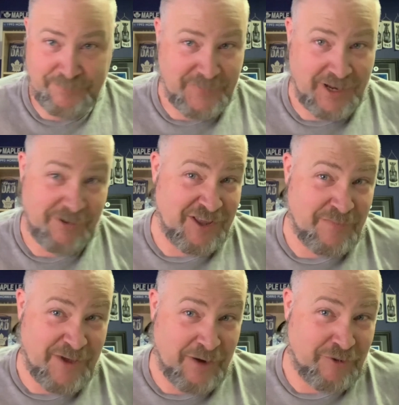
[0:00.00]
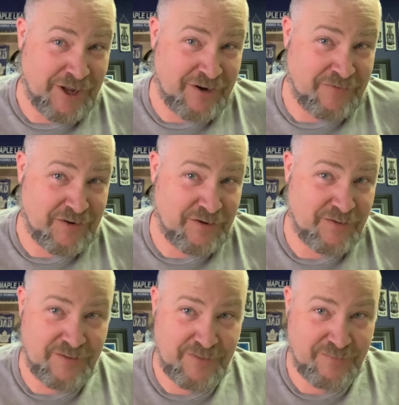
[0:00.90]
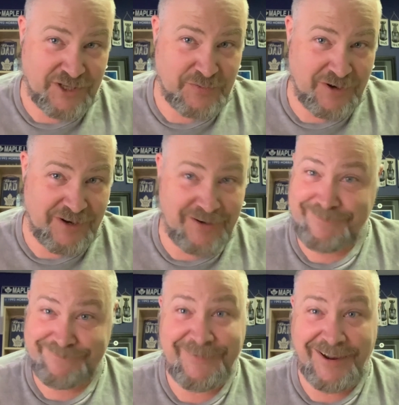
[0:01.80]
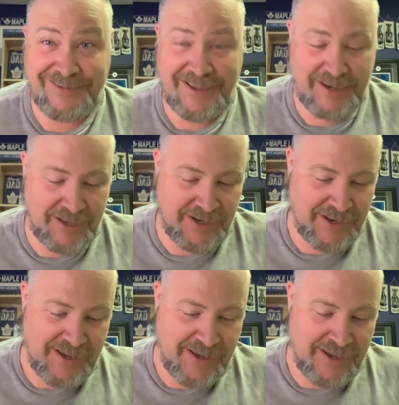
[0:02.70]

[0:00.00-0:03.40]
and I'm getting the better player for plus 100. I'll take it.